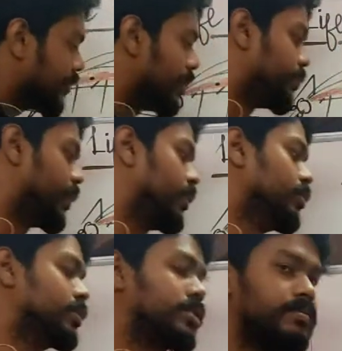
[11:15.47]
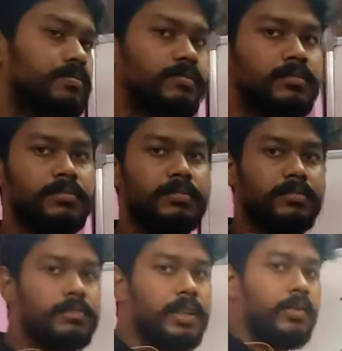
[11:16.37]
they will produce
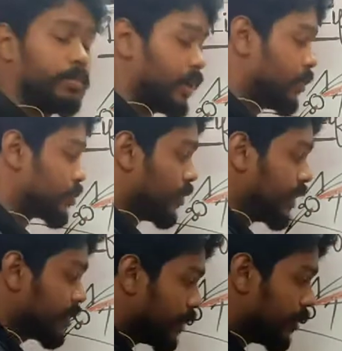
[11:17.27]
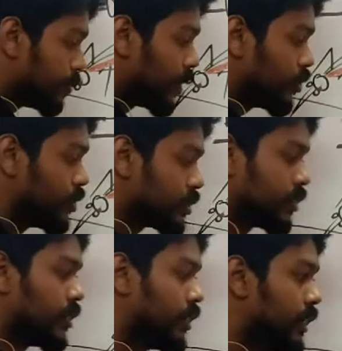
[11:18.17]
what? They will
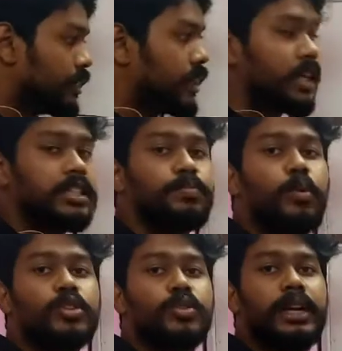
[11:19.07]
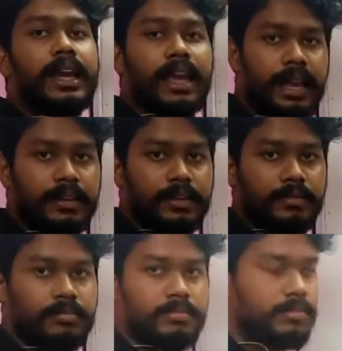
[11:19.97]
produce the sporozoite
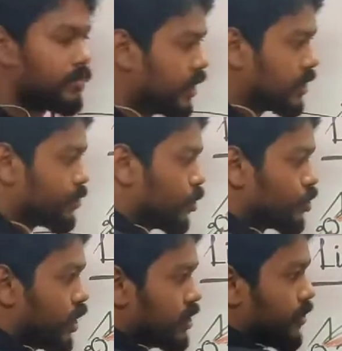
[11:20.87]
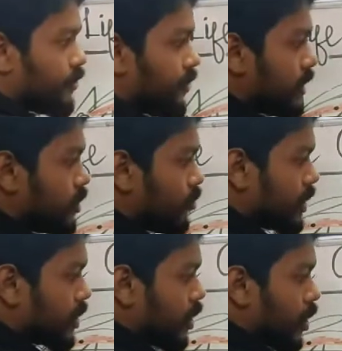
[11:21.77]
again. The sporozoite phase
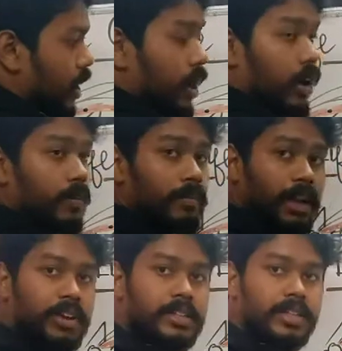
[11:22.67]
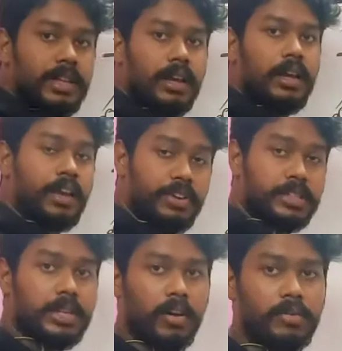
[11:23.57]
which
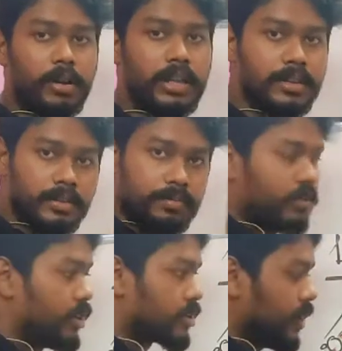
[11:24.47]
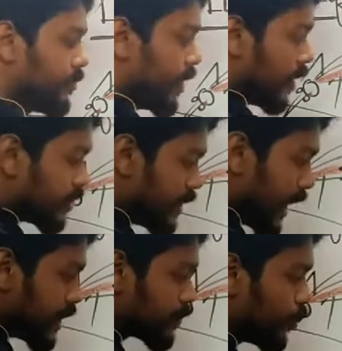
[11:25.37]
affecting our body previously,
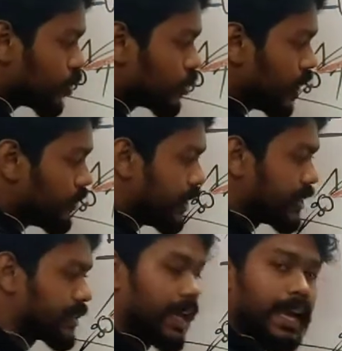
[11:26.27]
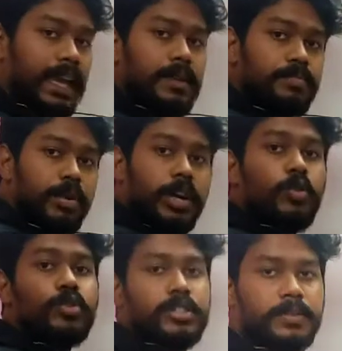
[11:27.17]
that sporozoite phase again
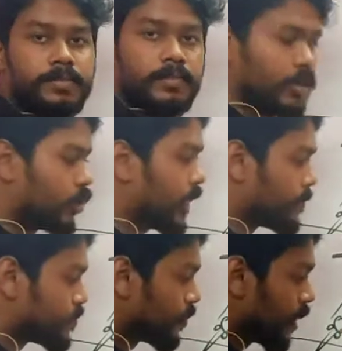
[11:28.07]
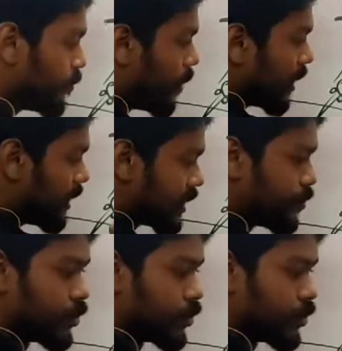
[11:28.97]
produced, okay, by this